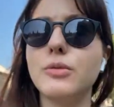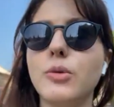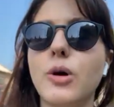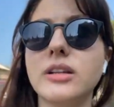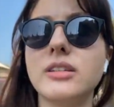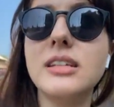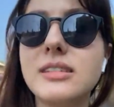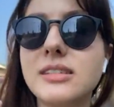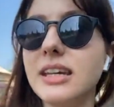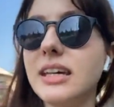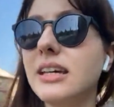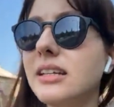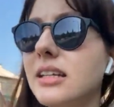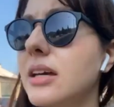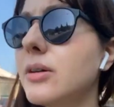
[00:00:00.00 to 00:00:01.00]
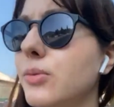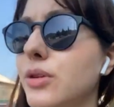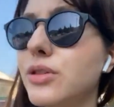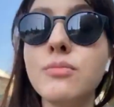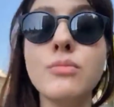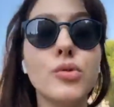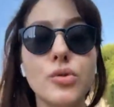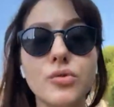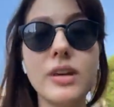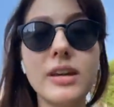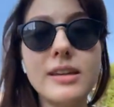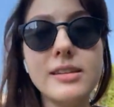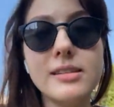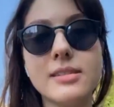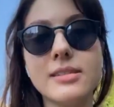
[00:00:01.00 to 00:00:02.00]
what he did with
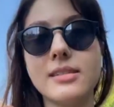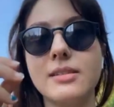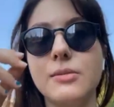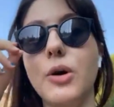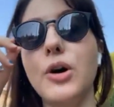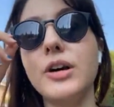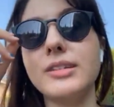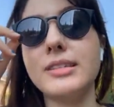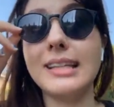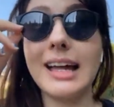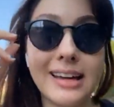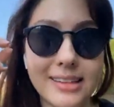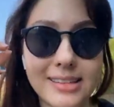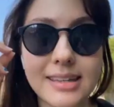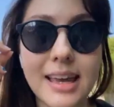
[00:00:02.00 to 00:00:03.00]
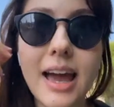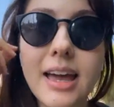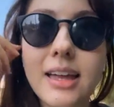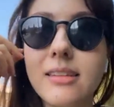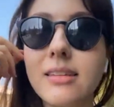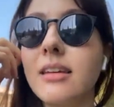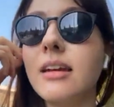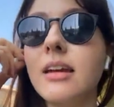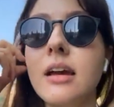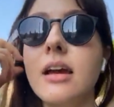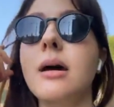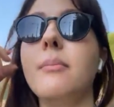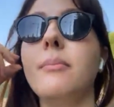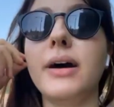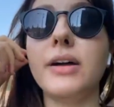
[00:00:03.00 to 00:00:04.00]
movies was light side,
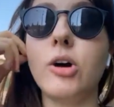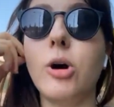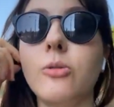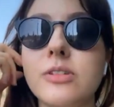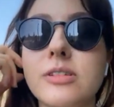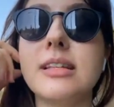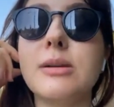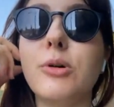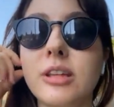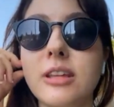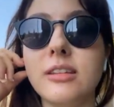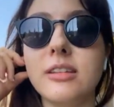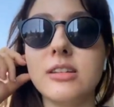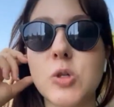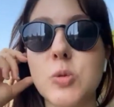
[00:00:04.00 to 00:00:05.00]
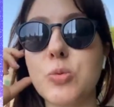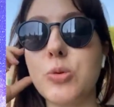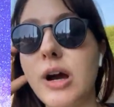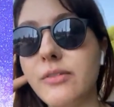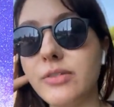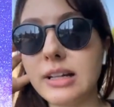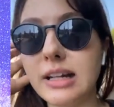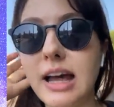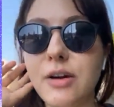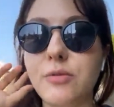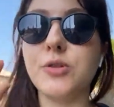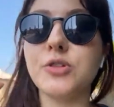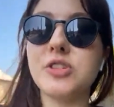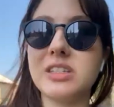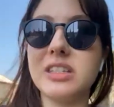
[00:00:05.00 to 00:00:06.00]
but obviously what he did in his private
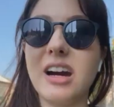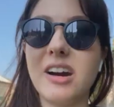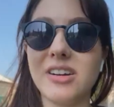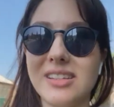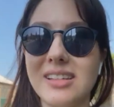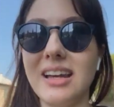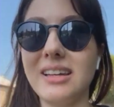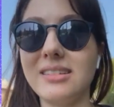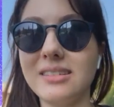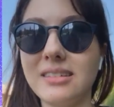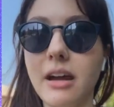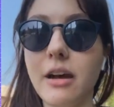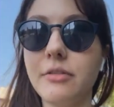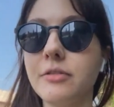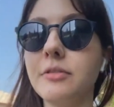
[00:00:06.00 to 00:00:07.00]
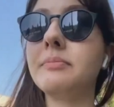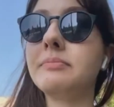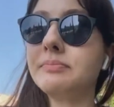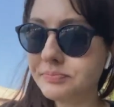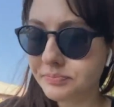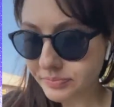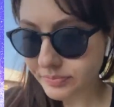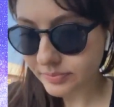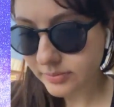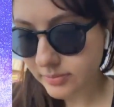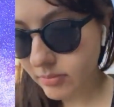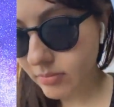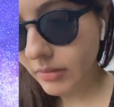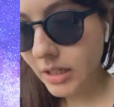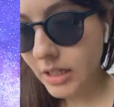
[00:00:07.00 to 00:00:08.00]
life was dark side stuff.
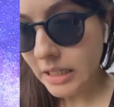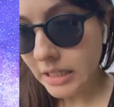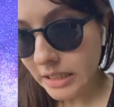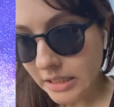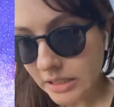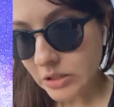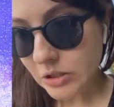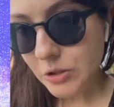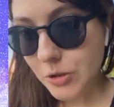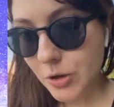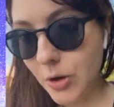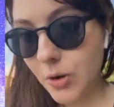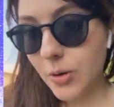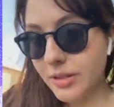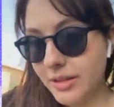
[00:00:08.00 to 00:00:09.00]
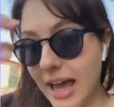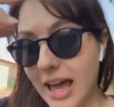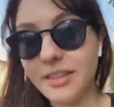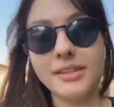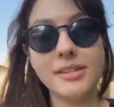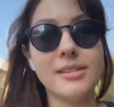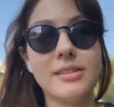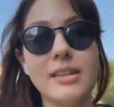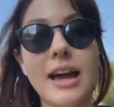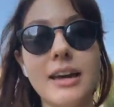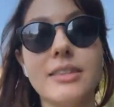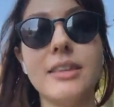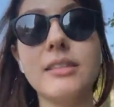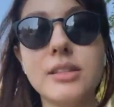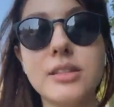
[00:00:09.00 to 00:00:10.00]
So yeah, this is, I
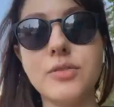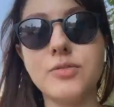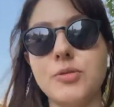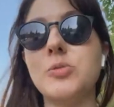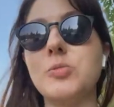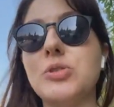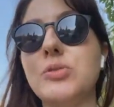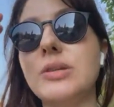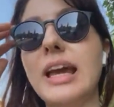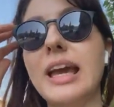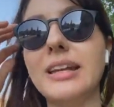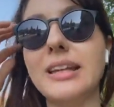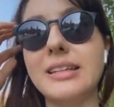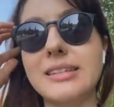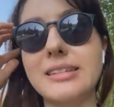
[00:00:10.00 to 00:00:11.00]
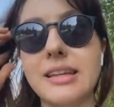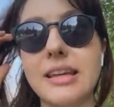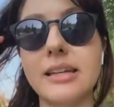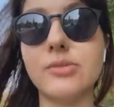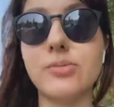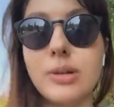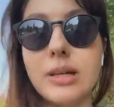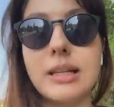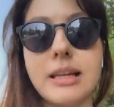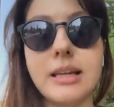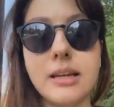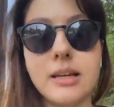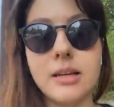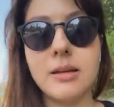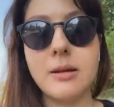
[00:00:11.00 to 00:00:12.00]
think, the difference between 8 and 6,
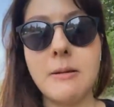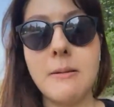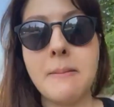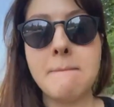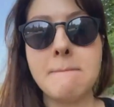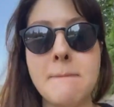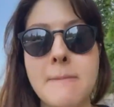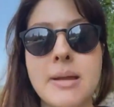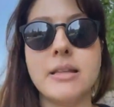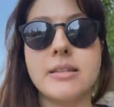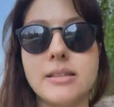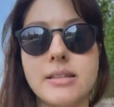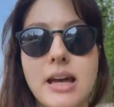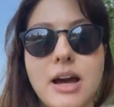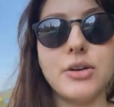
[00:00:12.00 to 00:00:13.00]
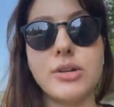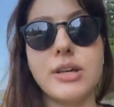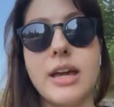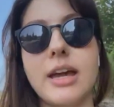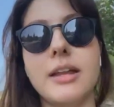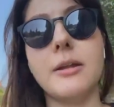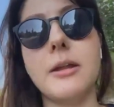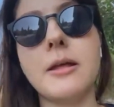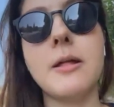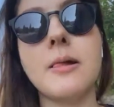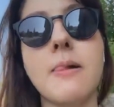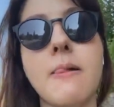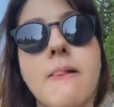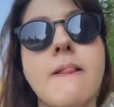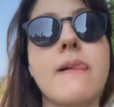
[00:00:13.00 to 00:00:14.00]
really. This is how you can
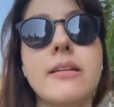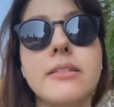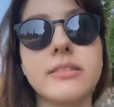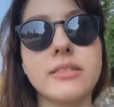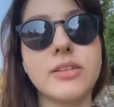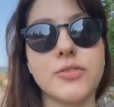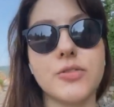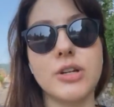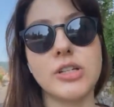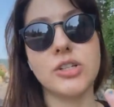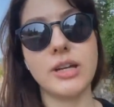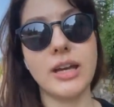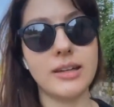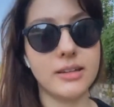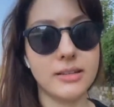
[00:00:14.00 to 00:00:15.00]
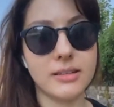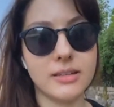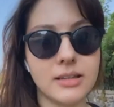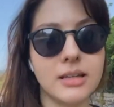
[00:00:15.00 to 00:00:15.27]
differentiate it,